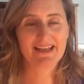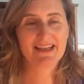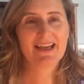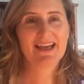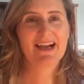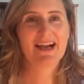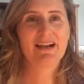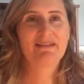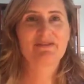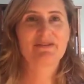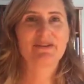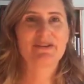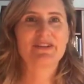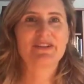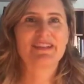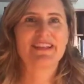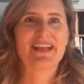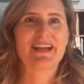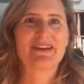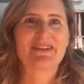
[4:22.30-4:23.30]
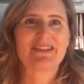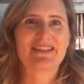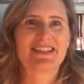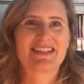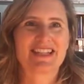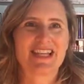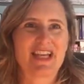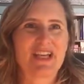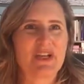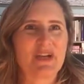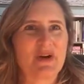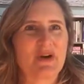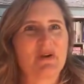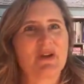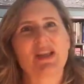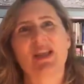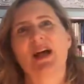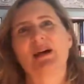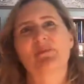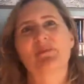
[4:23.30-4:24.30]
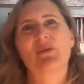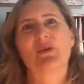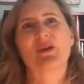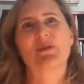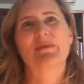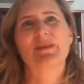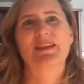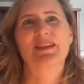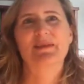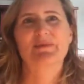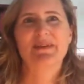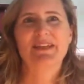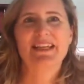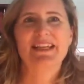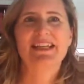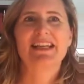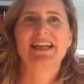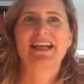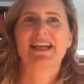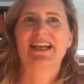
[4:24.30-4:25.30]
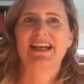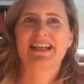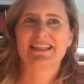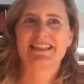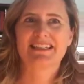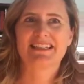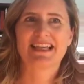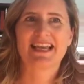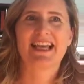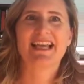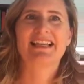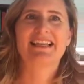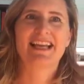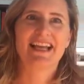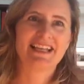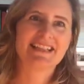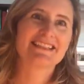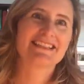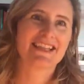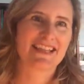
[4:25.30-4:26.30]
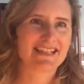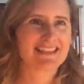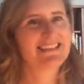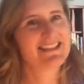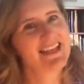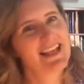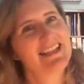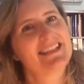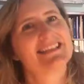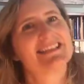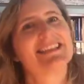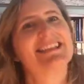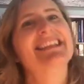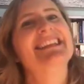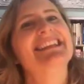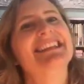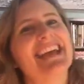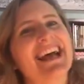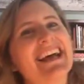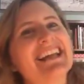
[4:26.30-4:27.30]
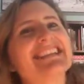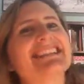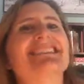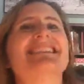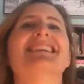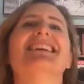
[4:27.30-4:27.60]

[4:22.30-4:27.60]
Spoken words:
I've learned now to say no a lot more, but in the beginning I had to say yes, yes, yes, yes,